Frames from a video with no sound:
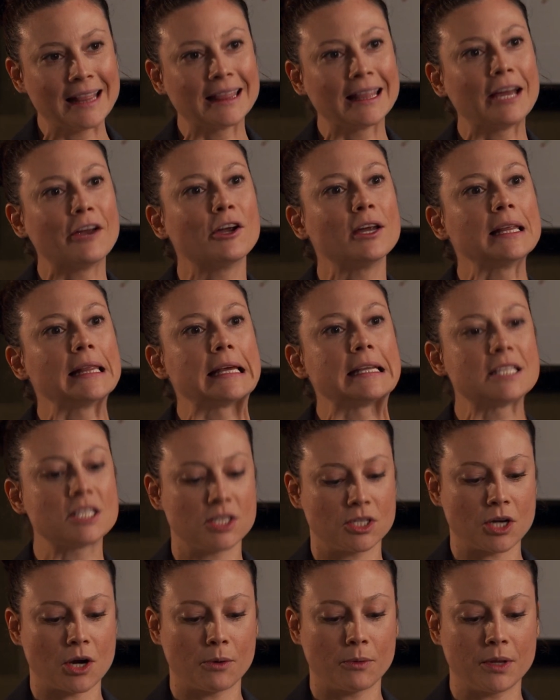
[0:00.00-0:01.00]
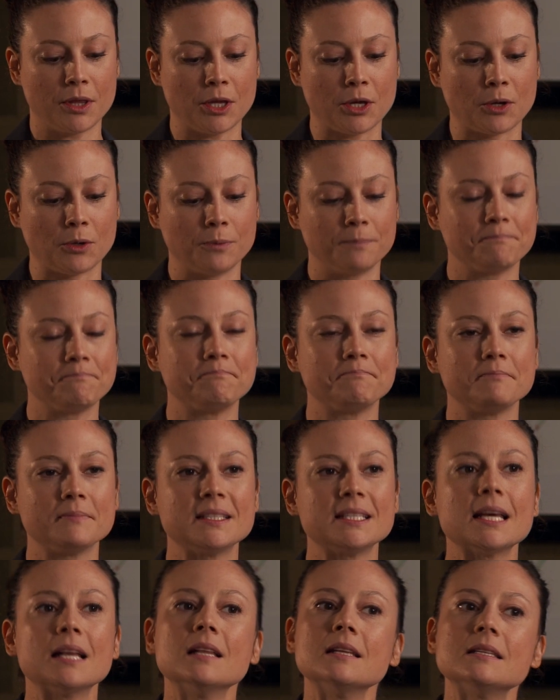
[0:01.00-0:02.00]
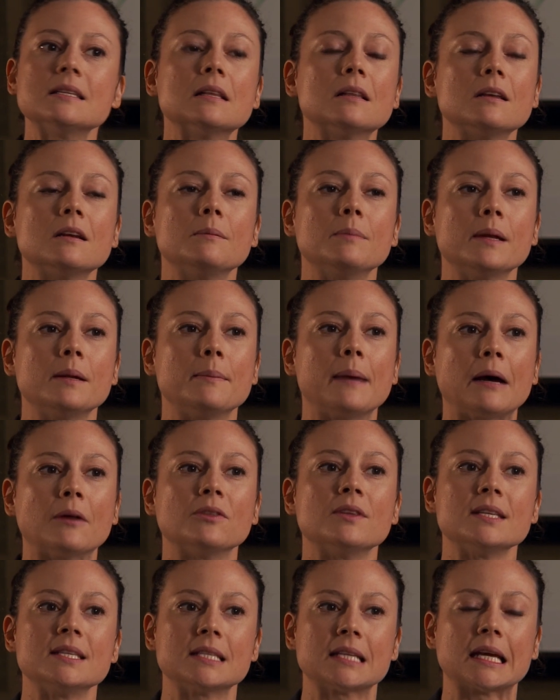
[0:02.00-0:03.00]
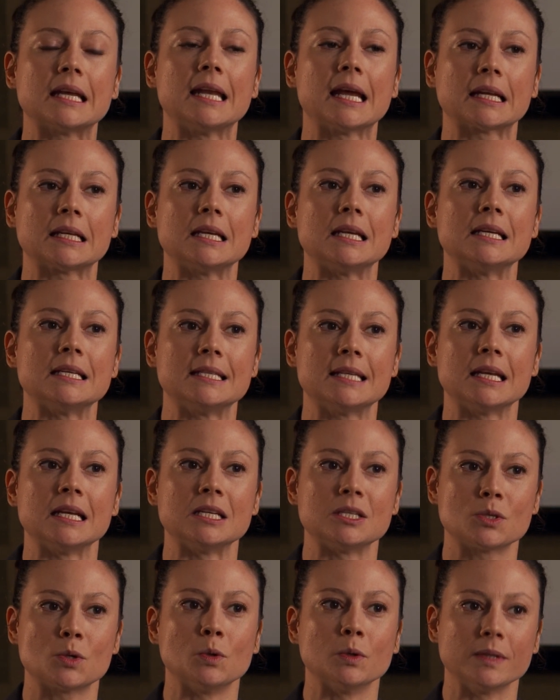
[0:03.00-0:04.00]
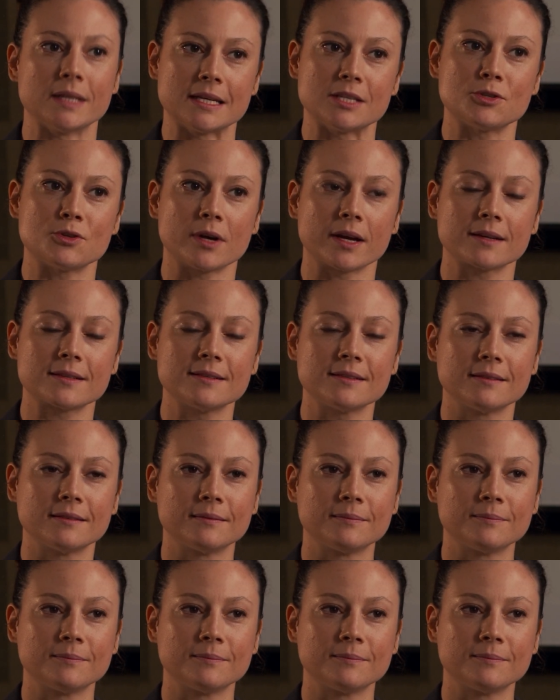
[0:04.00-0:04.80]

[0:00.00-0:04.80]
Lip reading: Larry, let's start with you. Tell us a little bit about the Schenectady City School District.